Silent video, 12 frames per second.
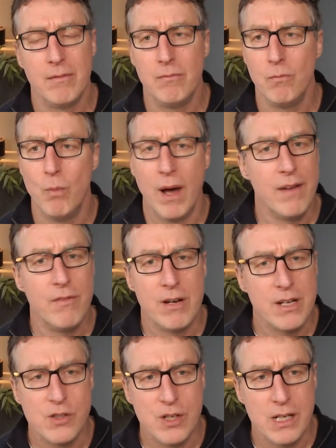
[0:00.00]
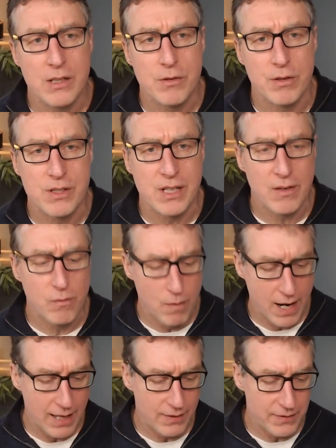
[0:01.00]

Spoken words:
whatever it is you need to achieve while